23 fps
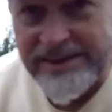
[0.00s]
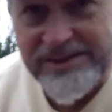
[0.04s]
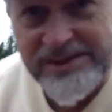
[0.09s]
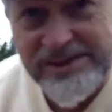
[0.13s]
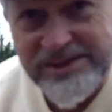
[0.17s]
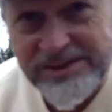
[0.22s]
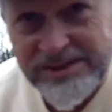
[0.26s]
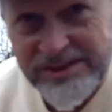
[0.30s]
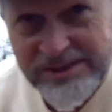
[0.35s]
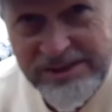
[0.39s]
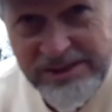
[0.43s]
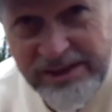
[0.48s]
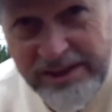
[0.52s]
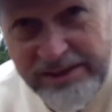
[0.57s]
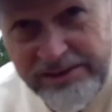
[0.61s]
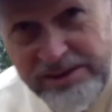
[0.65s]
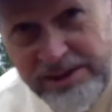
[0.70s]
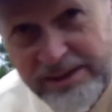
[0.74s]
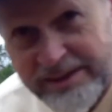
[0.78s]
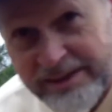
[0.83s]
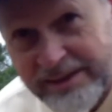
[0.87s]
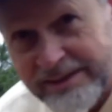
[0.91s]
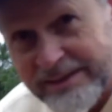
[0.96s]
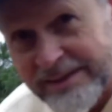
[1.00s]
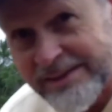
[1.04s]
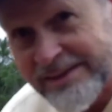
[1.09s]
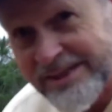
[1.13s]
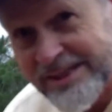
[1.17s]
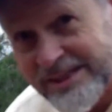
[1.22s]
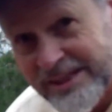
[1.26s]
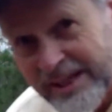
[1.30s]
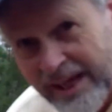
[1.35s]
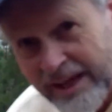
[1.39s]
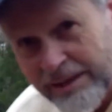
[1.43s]
is essentially the
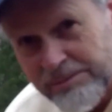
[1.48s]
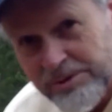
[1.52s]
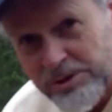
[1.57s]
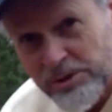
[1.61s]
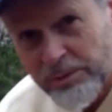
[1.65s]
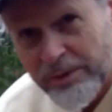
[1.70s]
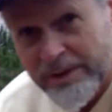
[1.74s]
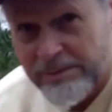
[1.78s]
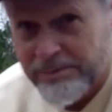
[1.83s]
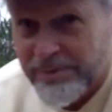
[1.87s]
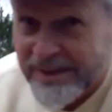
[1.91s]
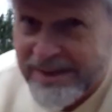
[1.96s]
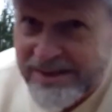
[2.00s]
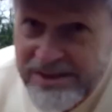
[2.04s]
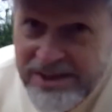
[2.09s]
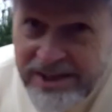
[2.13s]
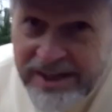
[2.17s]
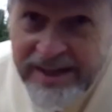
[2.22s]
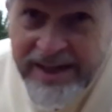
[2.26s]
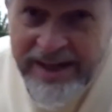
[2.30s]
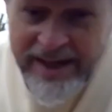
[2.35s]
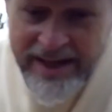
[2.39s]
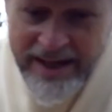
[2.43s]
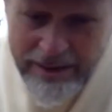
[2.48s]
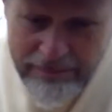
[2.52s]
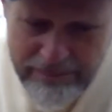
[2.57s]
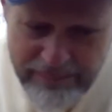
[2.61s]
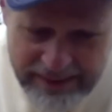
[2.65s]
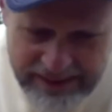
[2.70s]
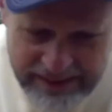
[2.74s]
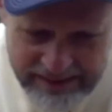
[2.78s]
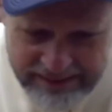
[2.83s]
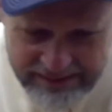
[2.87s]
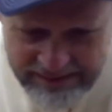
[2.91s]
same swing, but it's
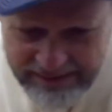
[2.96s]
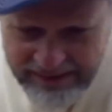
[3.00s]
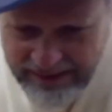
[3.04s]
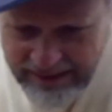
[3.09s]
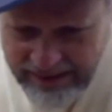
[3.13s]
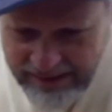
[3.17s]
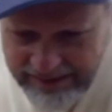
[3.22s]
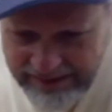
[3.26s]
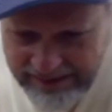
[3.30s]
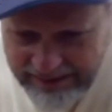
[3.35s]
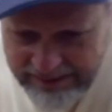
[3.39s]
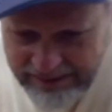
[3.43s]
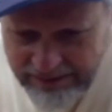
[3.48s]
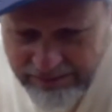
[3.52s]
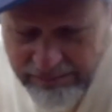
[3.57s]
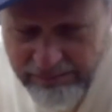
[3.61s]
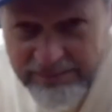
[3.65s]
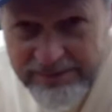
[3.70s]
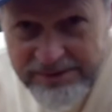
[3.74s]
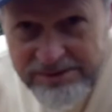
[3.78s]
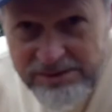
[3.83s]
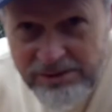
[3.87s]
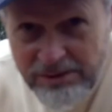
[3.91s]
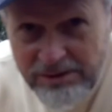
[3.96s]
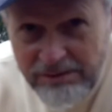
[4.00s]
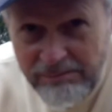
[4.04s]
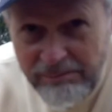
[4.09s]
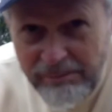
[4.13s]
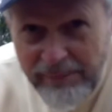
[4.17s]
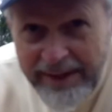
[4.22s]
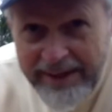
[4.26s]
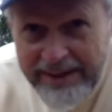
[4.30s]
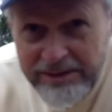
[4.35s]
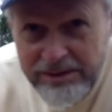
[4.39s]
been sort of
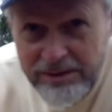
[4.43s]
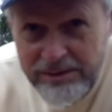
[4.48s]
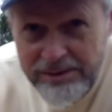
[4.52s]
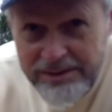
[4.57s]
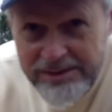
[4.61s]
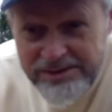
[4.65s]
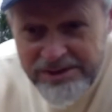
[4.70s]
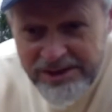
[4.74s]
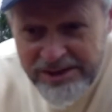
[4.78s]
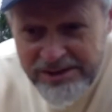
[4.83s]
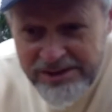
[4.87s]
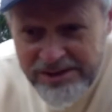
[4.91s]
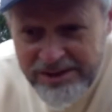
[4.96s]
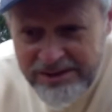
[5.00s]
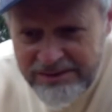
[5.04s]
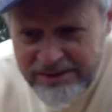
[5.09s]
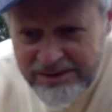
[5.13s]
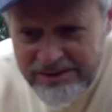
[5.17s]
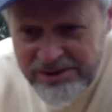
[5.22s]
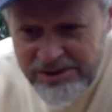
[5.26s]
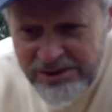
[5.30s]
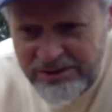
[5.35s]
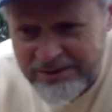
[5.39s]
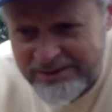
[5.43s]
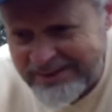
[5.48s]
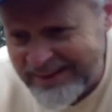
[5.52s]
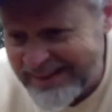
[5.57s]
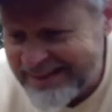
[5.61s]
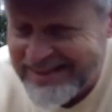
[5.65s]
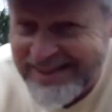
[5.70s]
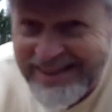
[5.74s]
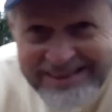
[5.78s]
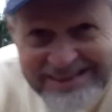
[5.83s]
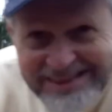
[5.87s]
micro adjusted. There's certain
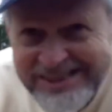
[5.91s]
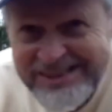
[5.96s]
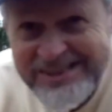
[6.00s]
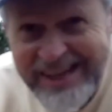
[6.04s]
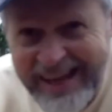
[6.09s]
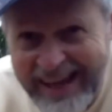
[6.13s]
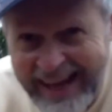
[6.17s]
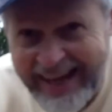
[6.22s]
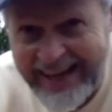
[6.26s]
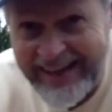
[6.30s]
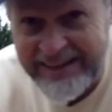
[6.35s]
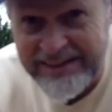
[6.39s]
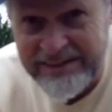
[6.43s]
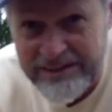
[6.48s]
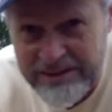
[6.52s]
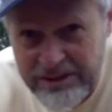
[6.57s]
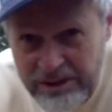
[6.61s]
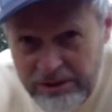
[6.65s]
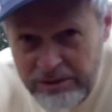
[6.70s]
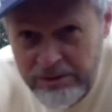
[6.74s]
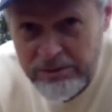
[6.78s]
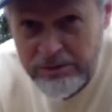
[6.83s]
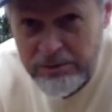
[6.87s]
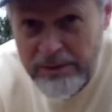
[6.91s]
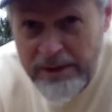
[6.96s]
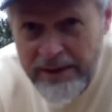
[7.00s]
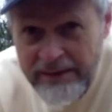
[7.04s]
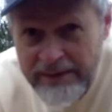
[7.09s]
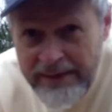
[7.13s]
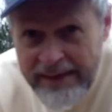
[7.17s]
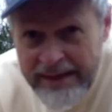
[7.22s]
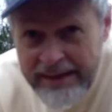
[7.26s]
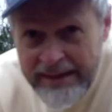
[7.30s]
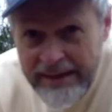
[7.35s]
things I just can't do.
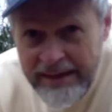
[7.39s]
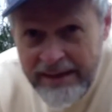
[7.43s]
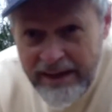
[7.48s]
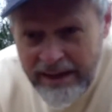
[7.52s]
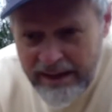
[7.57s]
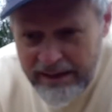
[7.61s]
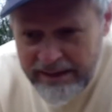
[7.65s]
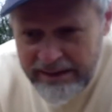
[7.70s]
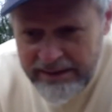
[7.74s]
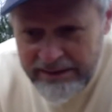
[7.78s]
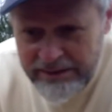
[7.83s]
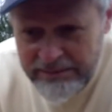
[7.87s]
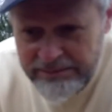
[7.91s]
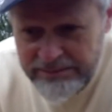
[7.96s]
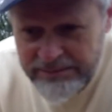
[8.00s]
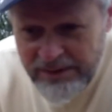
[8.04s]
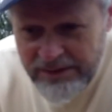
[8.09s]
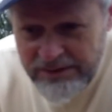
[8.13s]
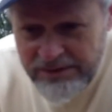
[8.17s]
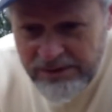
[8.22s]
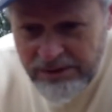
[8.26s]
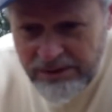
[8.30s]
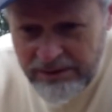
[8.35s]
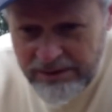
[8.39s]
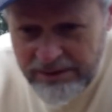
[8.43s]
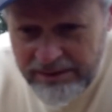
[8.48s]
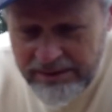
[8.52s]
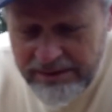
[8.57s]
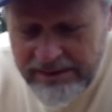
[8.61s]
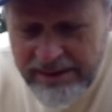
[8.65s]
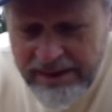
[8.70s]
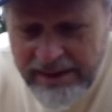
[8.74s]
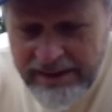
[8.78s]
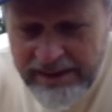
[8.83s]
Certain
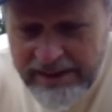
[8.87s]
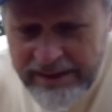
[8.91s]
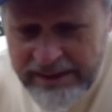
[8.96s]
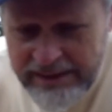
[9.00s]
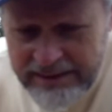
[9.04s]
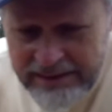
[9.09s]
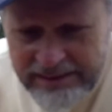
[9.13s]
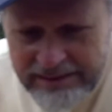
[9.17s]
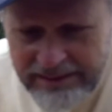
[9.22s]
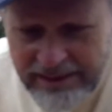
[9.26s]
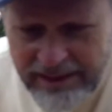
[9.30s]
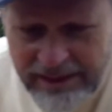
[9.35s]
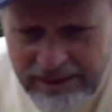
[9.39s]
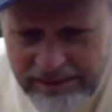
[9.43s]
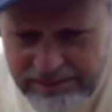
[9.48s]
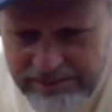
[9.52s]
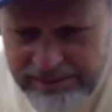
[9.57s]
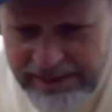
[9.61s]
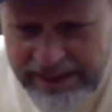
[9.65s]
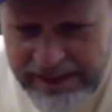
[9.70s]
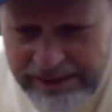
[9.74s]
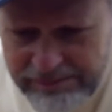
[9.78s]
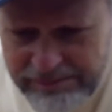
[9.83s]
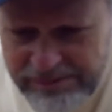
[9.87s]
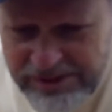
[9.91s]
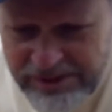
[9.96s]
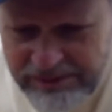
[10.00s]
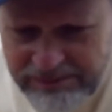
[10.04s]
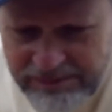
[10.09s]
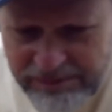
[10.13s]
limbs of the